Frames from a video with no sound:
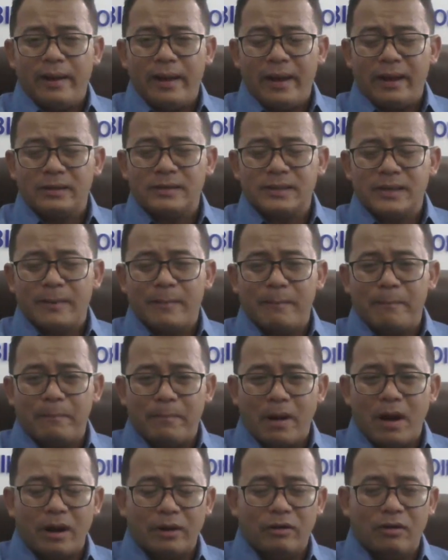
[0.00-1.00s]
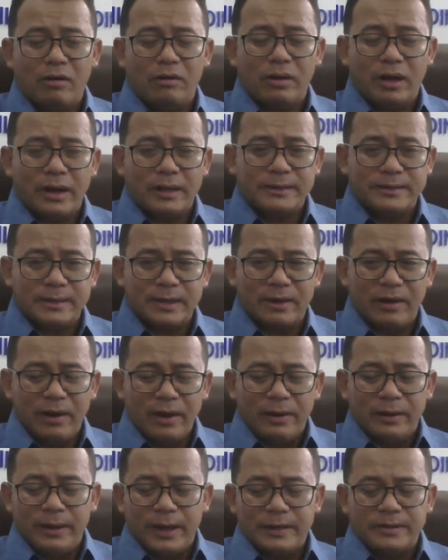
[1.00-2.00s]
as a part or as a
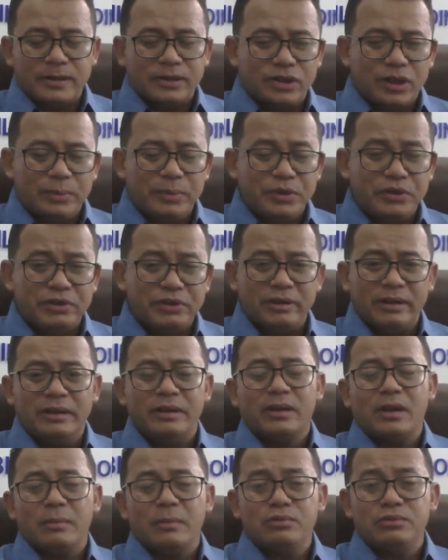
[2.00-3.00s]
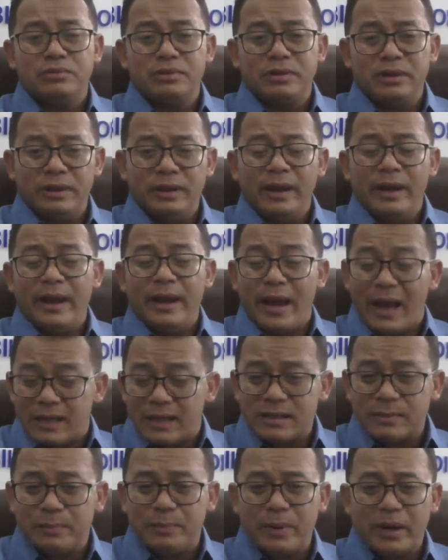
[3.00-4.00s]
division in the community
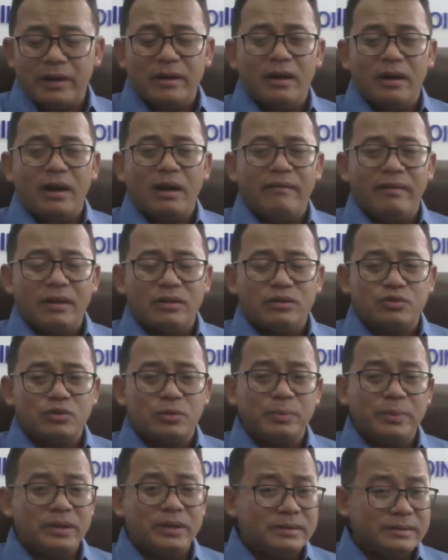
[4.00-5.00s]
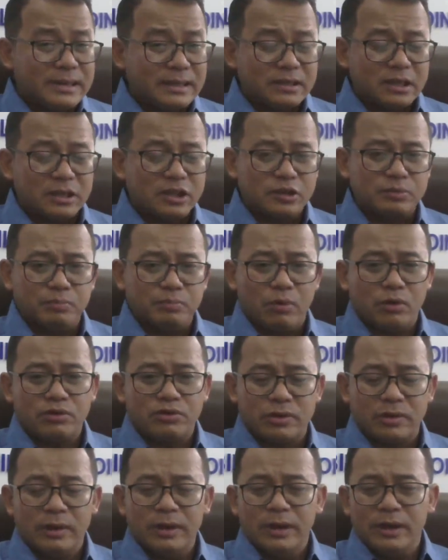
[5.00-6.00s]
as a beginner level should be just a
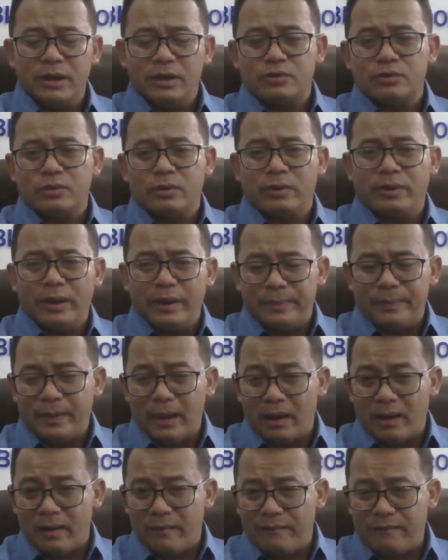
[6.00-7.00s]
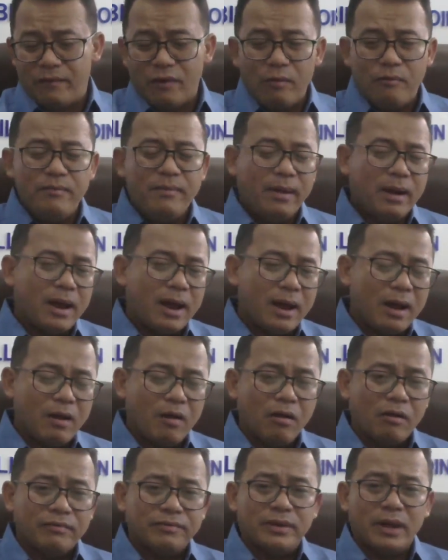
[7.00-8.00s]
sponsor. So the formula
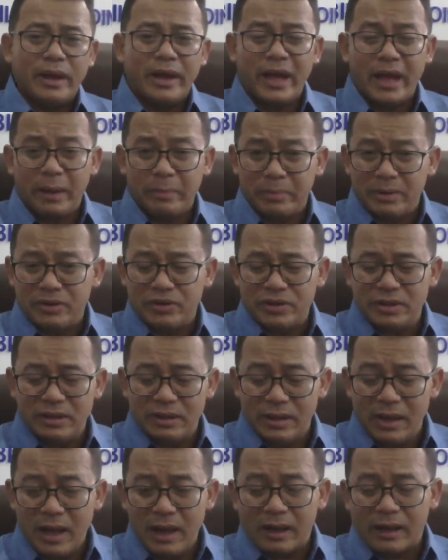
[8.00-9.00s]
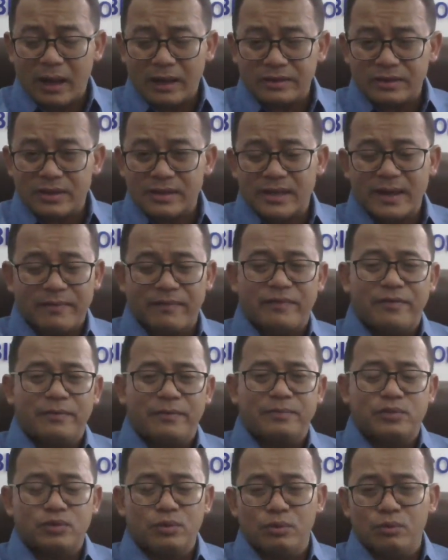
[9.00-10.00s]
of the ABC concept
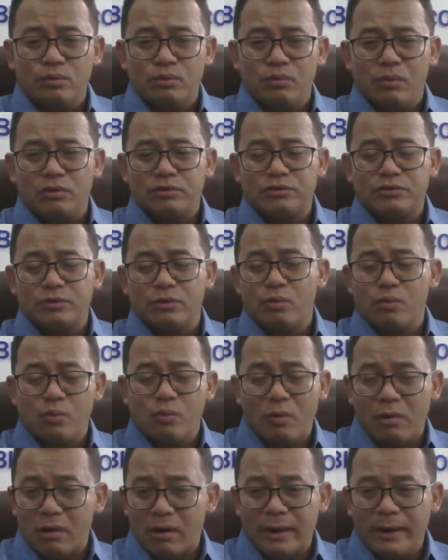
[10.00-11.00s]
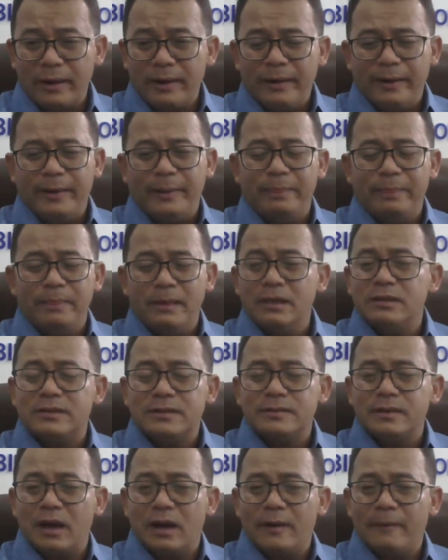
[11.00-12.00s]
should also work in this